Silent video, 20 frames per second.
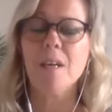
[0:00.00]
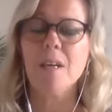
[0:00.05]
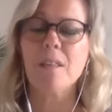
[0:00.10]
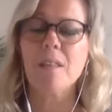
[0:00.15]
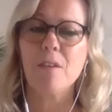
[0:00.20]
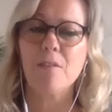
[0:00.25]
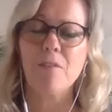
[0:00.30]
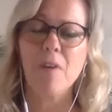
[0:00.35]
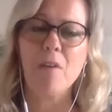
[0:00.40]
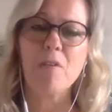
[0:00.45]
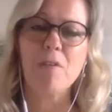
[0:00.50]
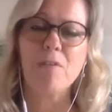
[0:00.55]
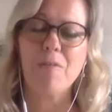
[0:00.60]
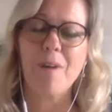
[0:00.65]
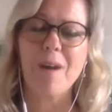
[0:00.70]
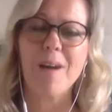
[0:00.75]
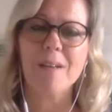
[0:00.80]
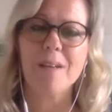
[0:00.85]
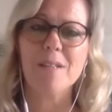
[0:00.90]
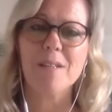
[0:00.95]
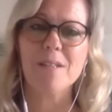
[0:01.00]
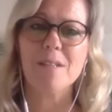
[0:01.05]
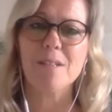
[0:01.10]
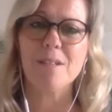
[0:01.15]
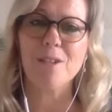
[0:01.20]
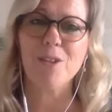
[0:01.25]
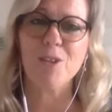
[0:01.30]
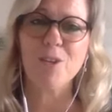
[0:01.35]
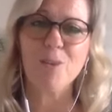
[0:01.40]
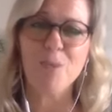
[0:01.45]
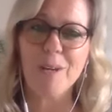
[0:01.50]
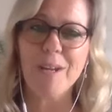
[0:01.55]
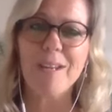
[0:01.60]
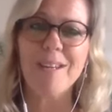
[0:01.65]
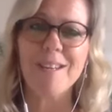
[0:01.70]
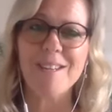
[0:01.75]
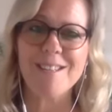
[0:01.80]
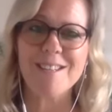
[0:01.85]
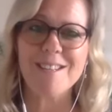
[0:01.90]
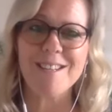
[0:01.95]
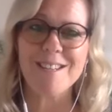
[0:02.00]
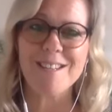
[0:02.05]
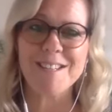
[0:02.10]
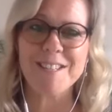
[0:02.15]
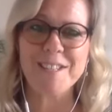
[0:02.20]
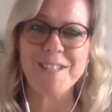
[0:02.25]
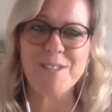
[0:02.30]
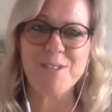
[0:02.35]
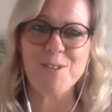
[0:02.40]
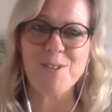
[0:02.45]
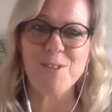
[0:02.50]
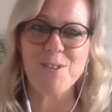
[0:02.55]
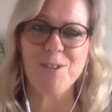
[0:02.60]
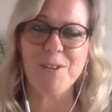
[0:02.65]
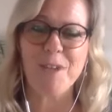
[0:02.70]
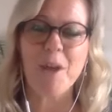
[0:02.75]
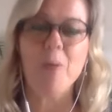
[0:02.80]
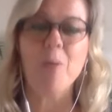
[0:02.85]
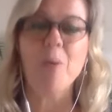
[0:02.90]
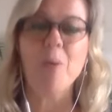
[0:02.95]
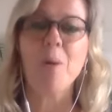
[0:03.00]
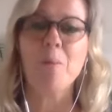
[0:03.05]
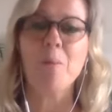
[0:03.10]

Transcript: the very fact is that you're here listening to this talk now